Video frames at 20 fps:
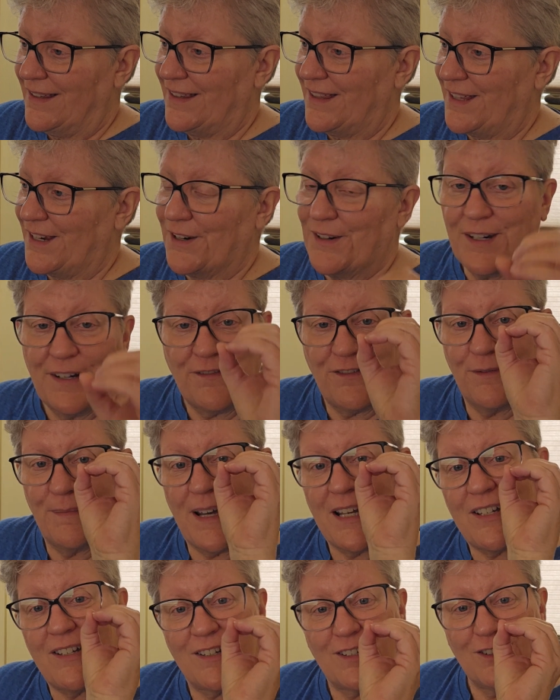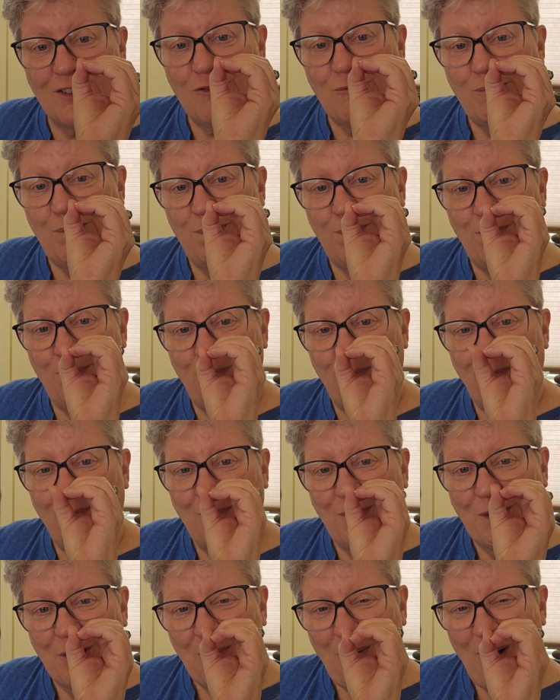their information is a little
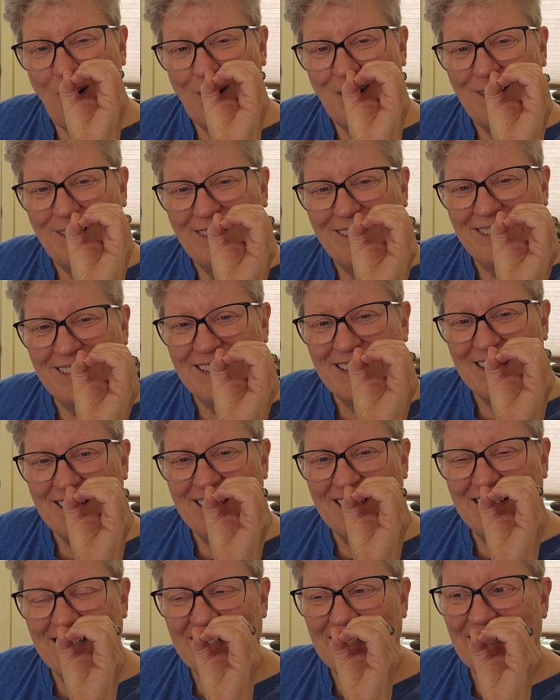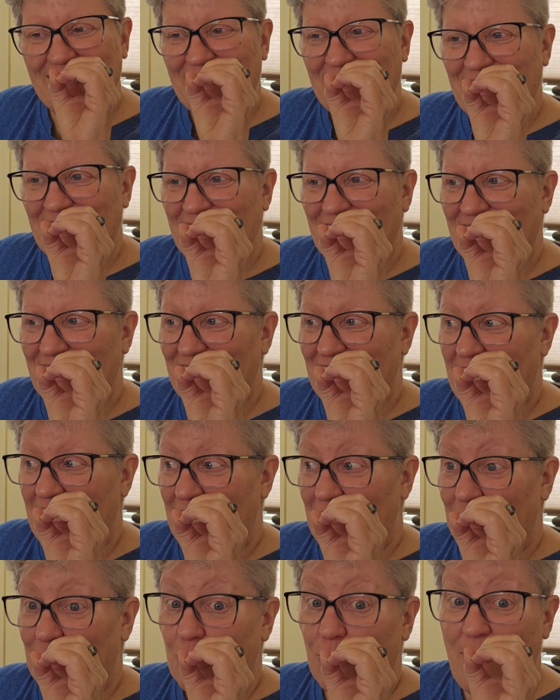ball. It's
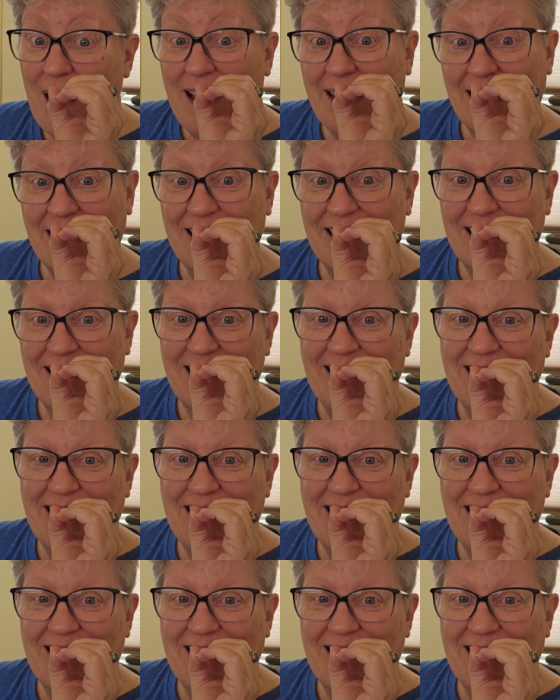a little packet.